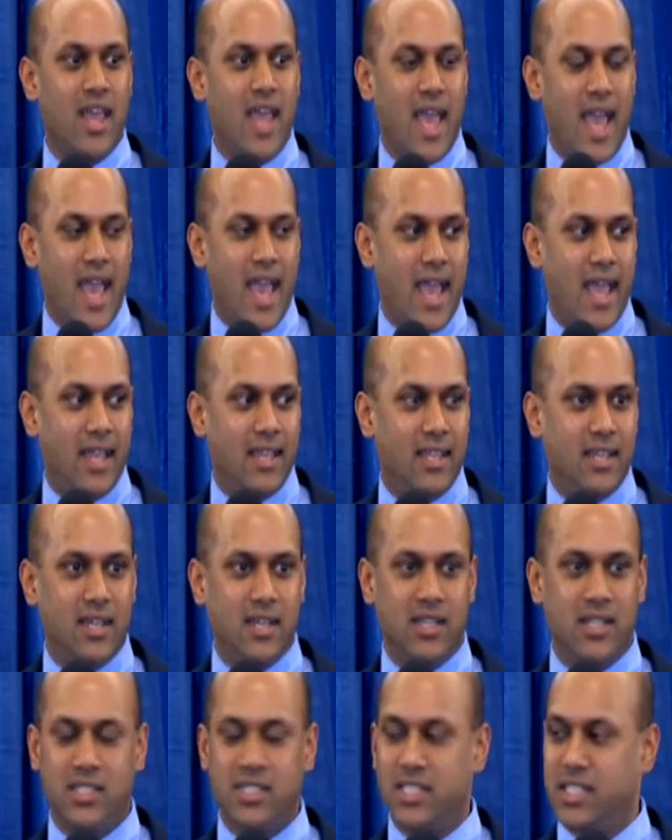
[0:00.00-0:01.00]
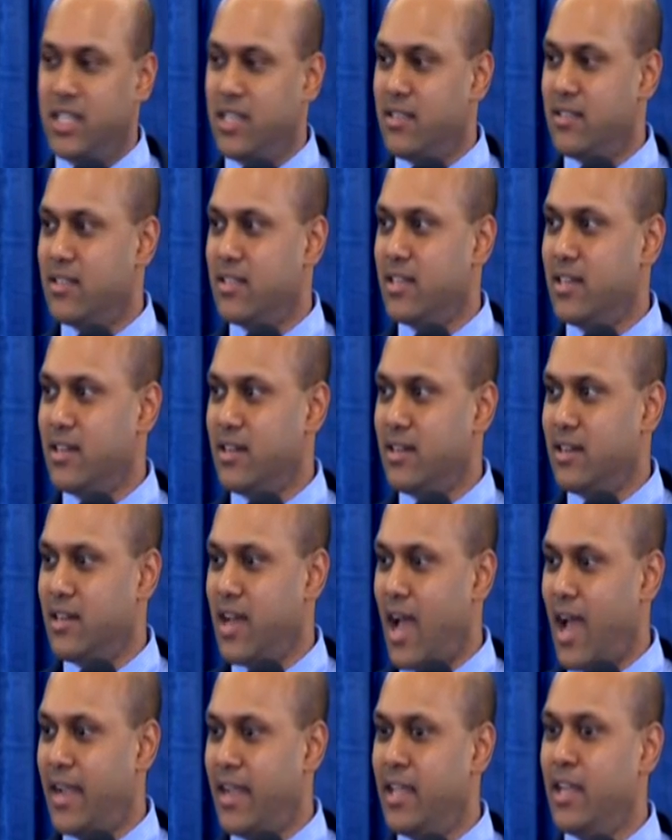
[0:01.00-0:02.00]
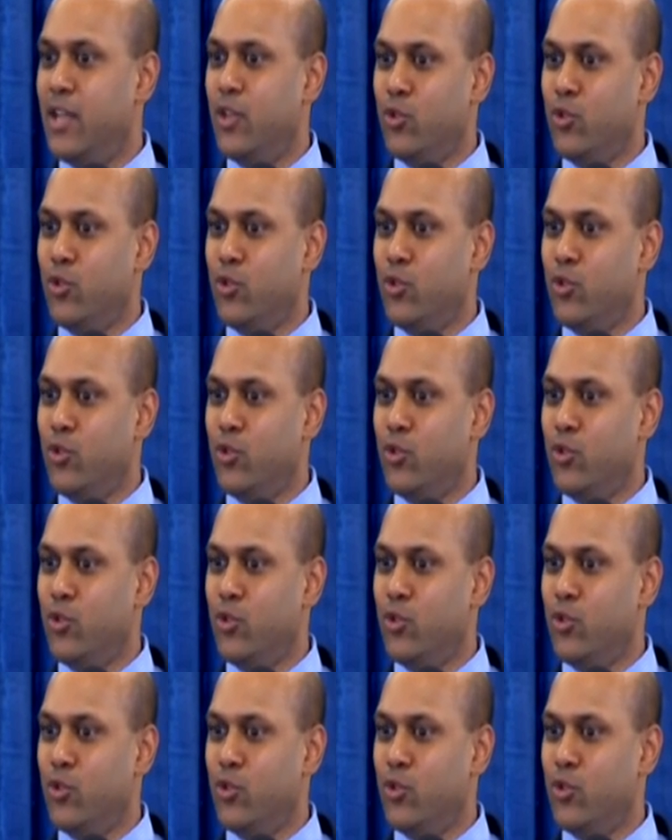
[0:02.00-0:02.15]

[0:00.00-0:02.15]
And she is ideally